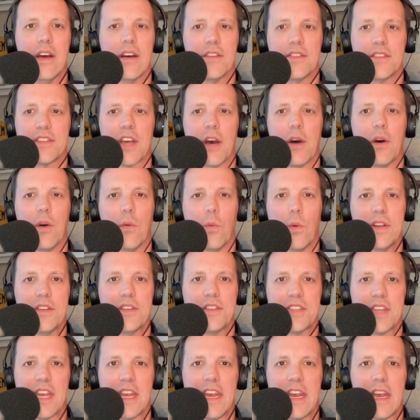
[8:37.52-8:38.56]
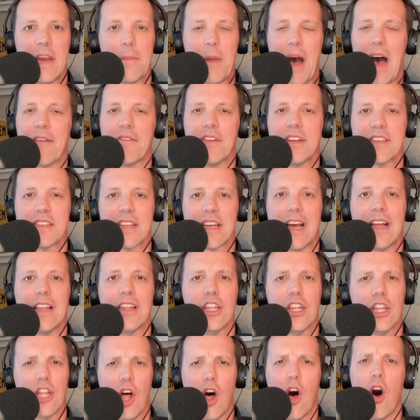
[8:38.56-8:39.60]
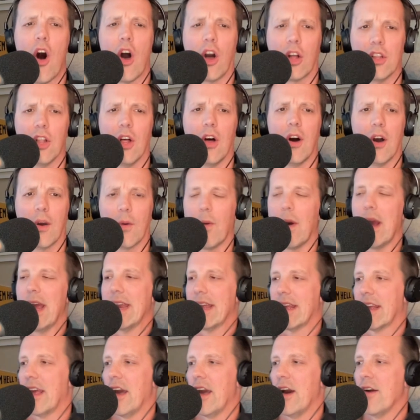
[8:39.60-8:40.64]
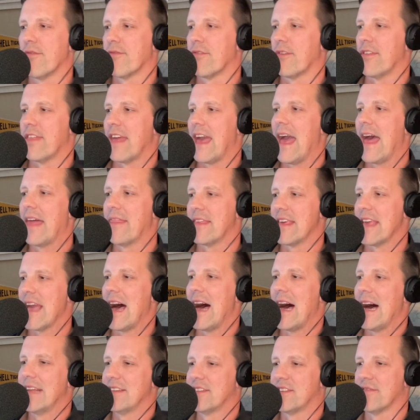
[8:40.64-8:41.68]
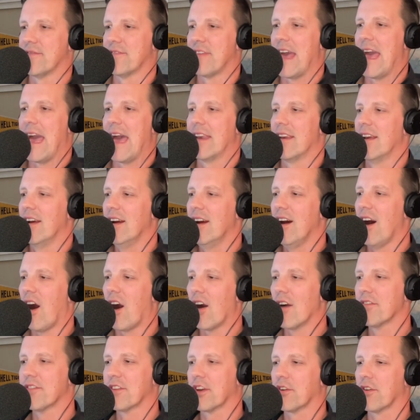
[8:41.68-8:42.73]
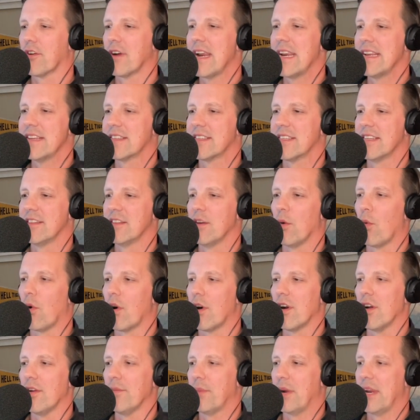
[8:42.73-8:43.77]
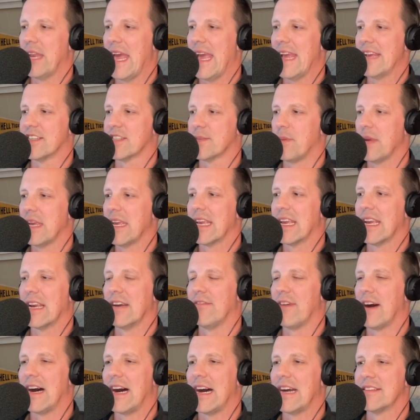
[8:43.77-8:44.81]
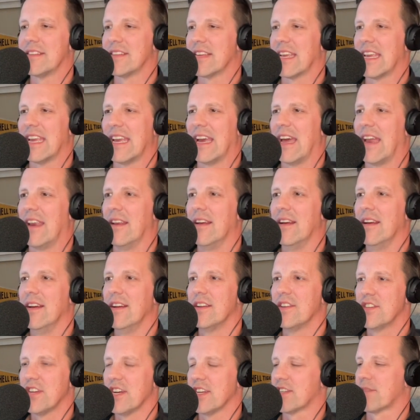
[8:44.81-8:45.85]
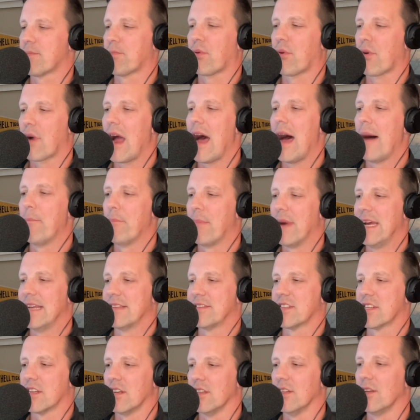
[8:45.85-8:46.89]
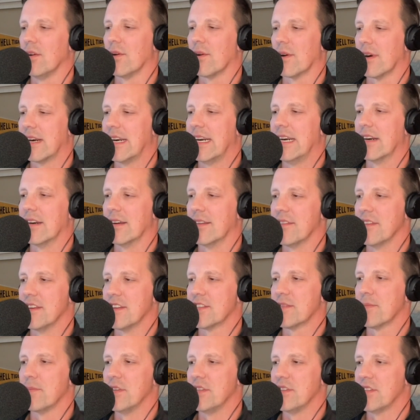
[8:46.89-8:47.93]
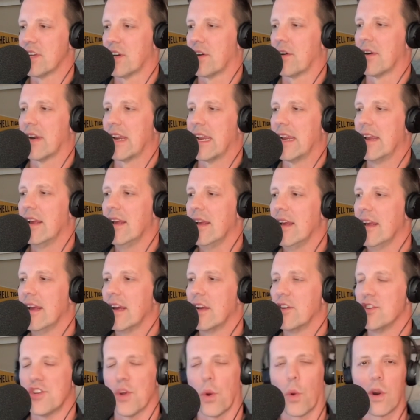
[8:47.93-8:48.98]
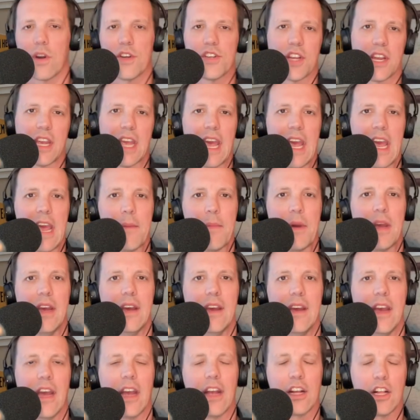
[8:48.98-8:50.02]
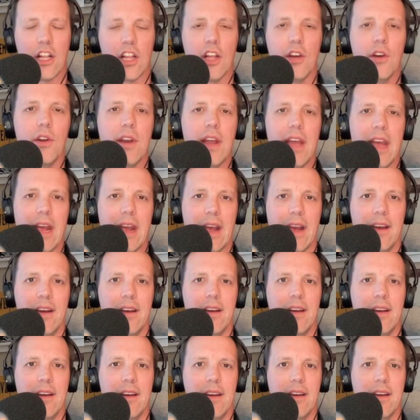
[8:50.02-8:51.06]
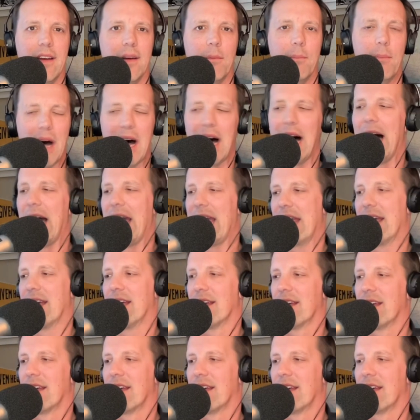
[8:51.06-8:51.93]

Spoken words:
so it would seem. Obviously, a long, long way to go for that. The odds of that aren't the greatest in the world, but hey, speaking of odds, again, just prop bets galore here in this Missouri-Georgia game, including by